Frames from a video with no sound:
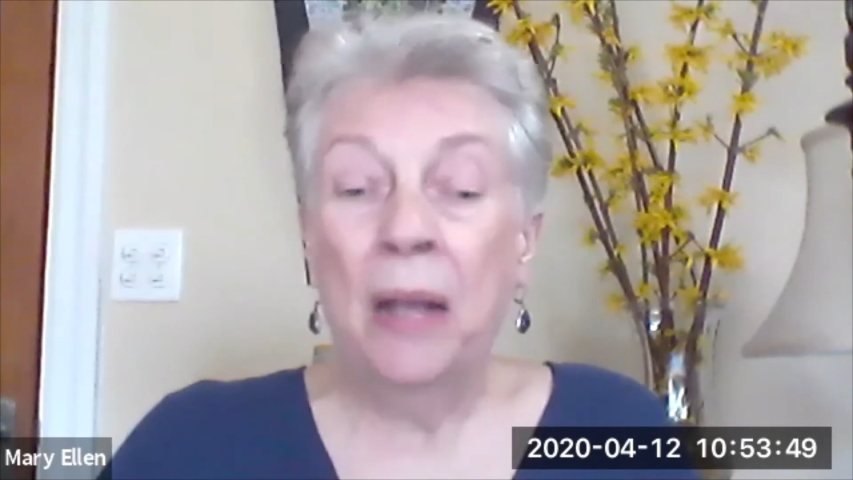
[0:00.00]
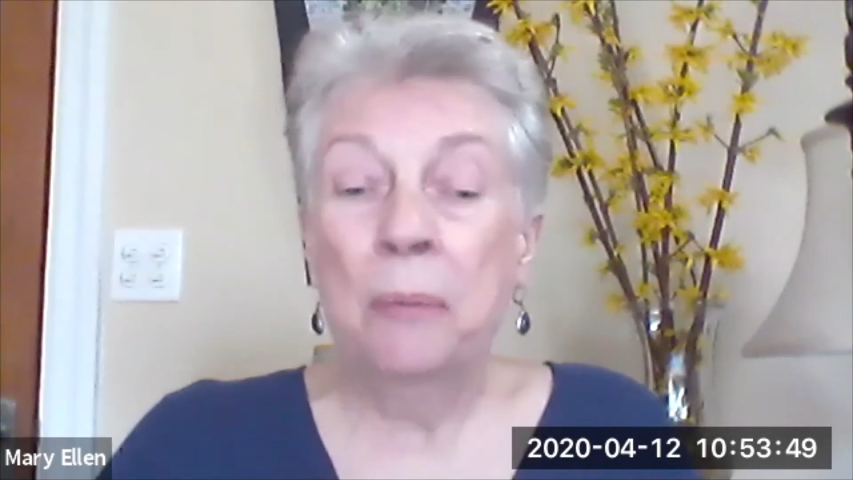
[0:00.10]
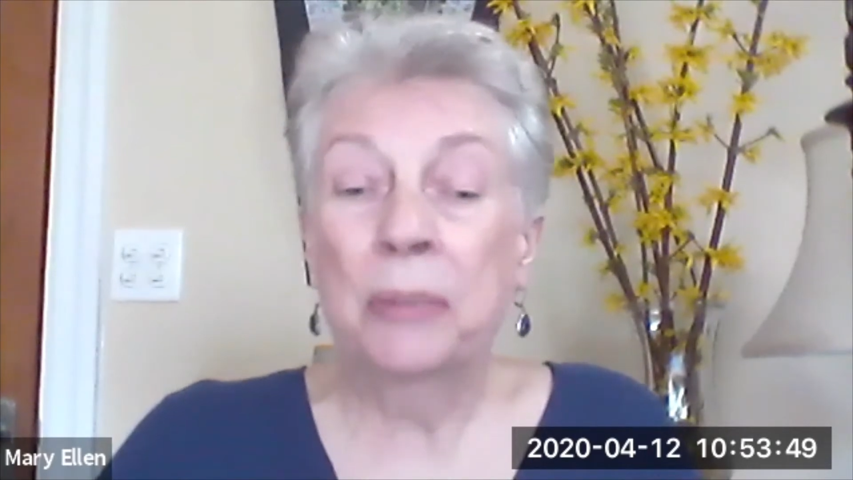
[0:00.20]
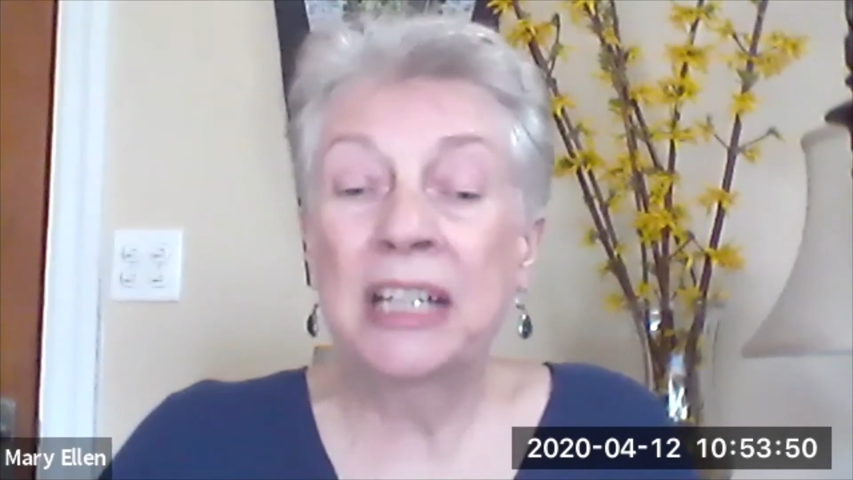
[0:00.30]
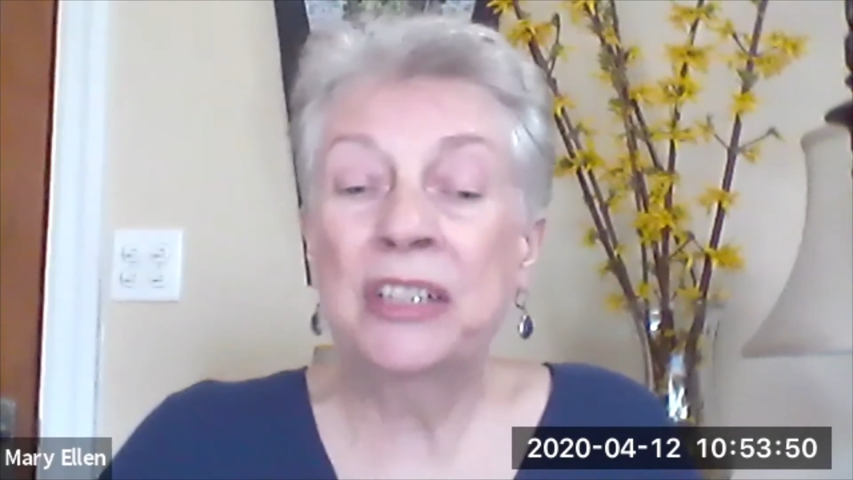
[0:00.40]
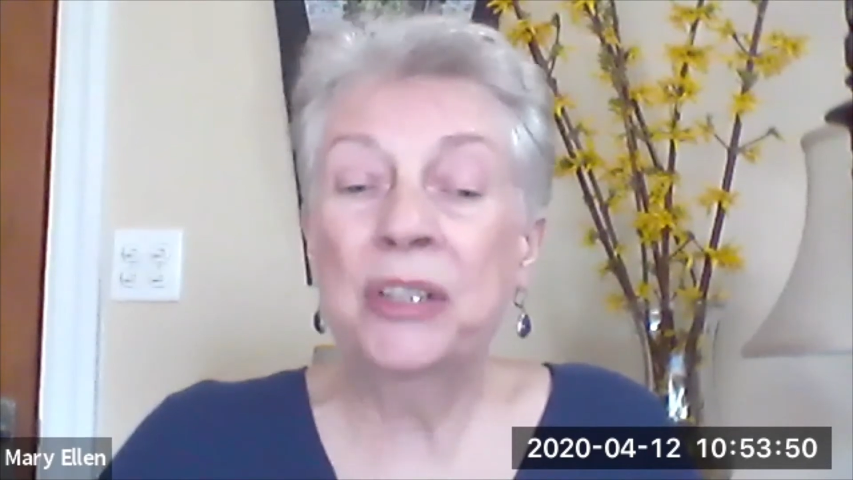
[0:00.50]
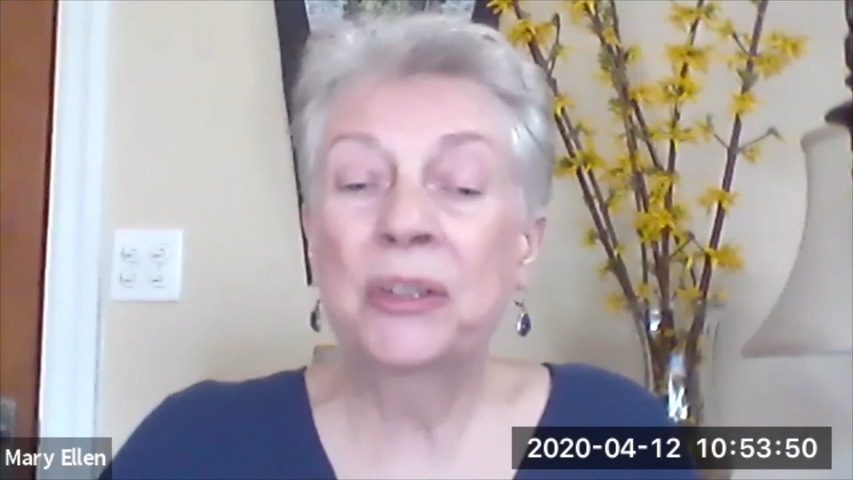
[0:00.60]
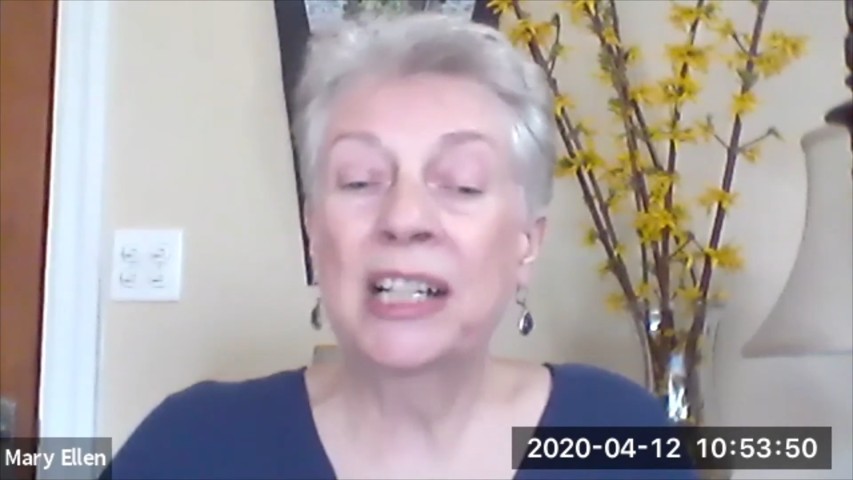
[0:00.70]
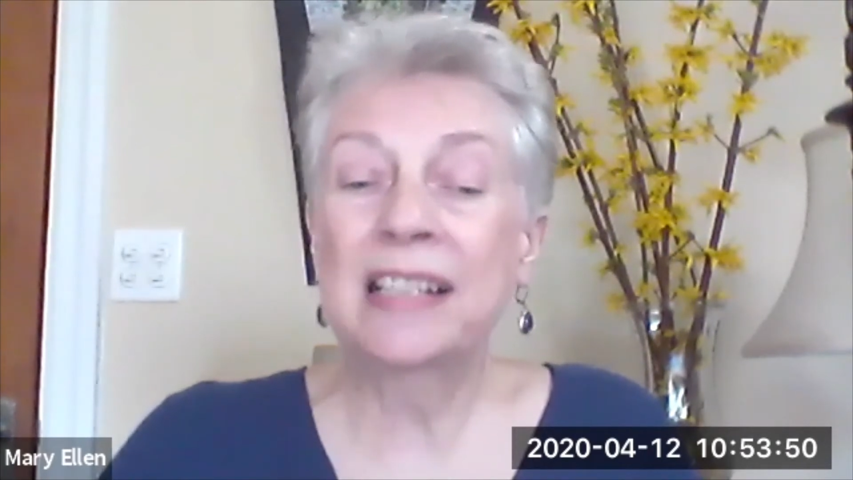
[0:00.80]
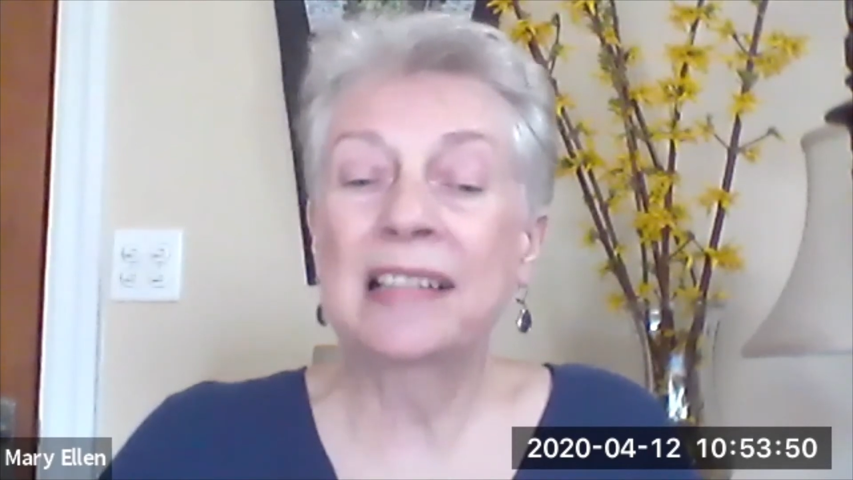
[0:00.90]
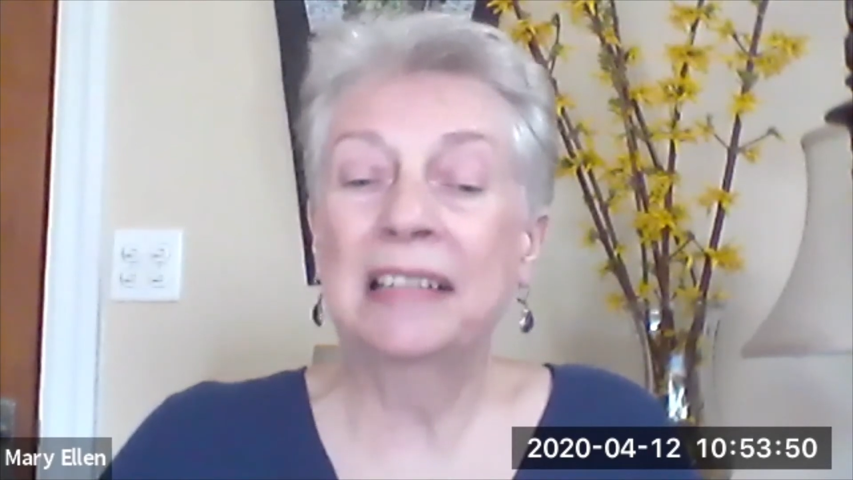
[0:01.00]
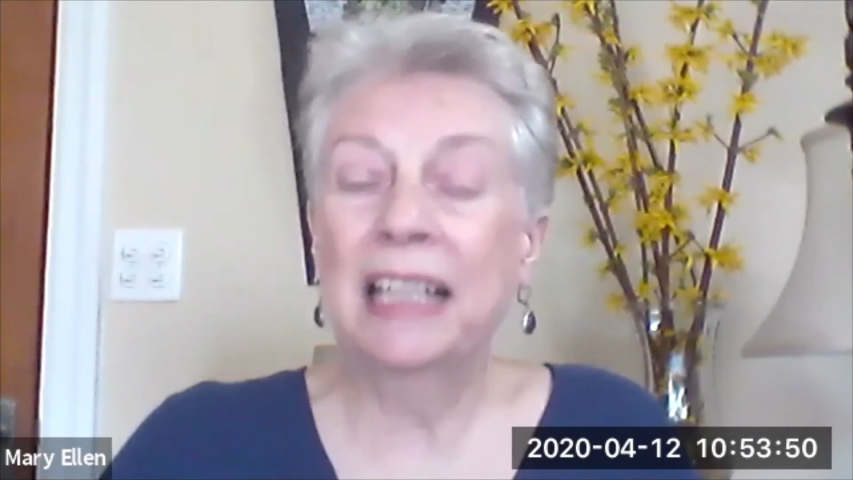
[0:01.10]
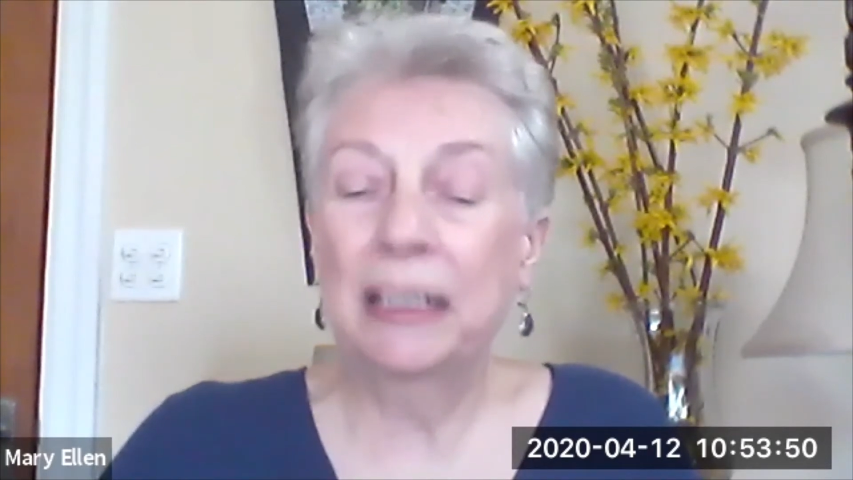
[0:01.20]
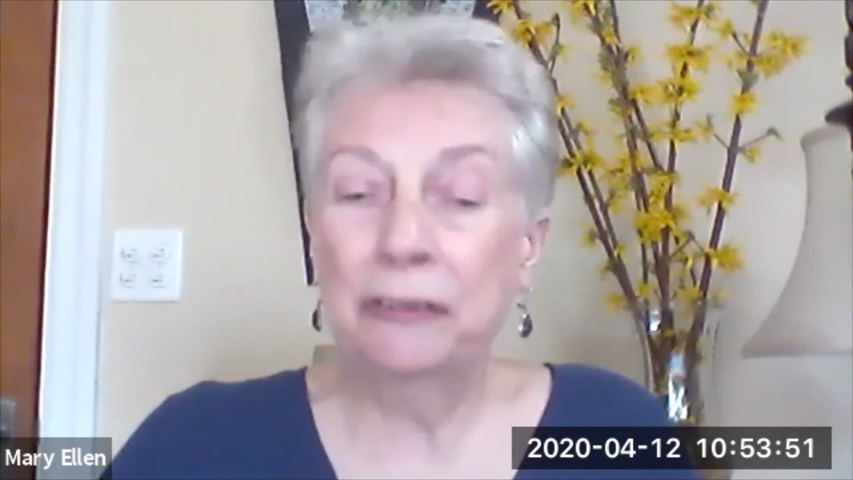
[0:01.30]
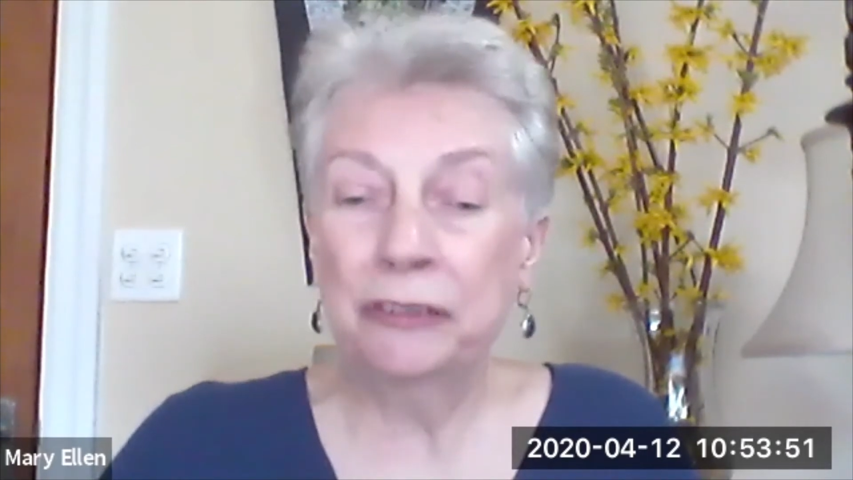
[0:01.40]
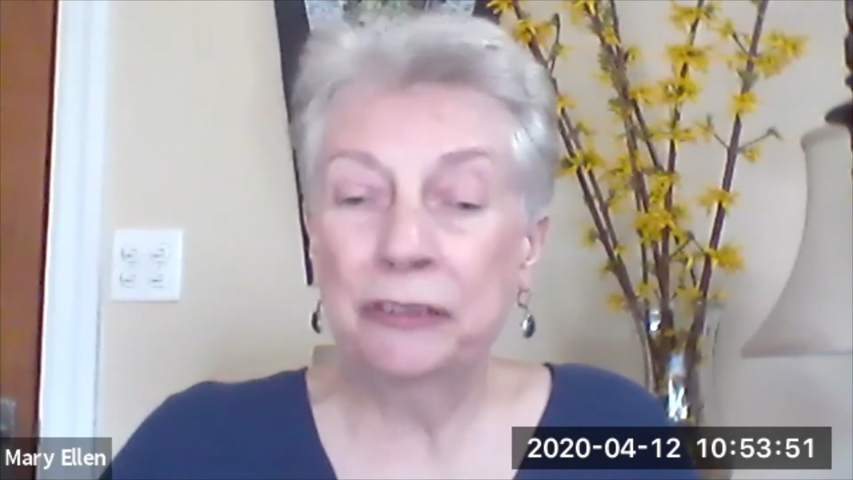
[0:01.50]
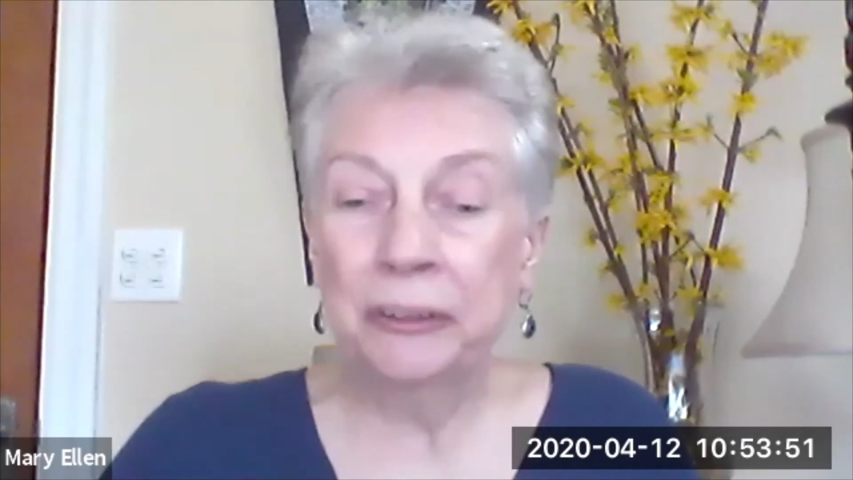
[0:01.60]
Bring to us love.